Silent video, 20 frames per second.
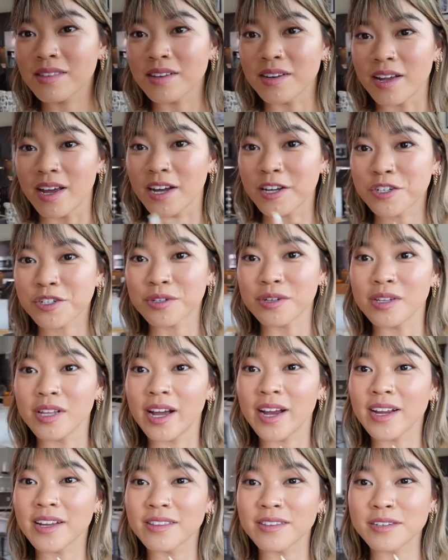The natural
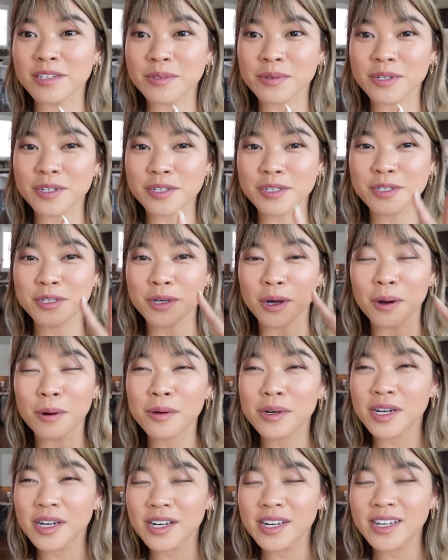light in this one is so
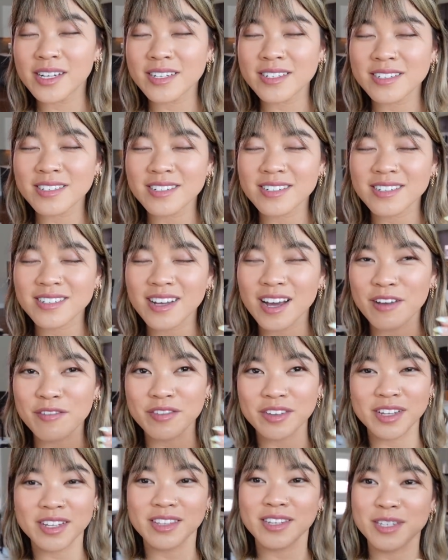good. I
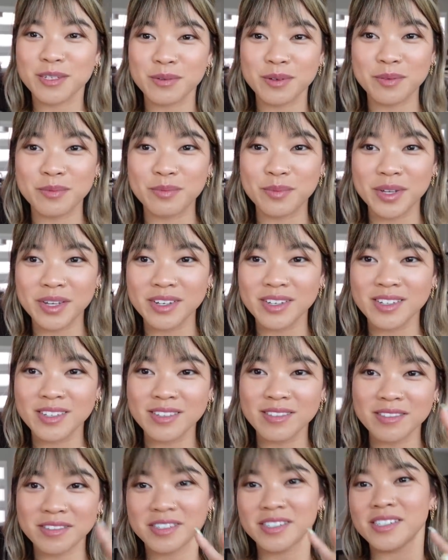feel like this would be
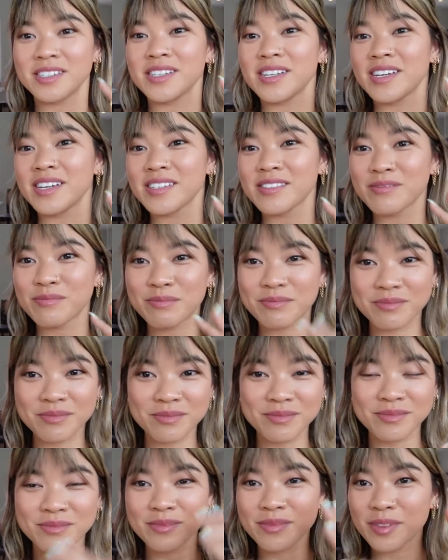literally
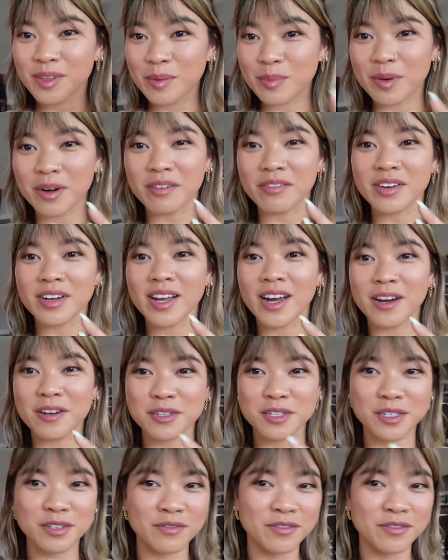perfect house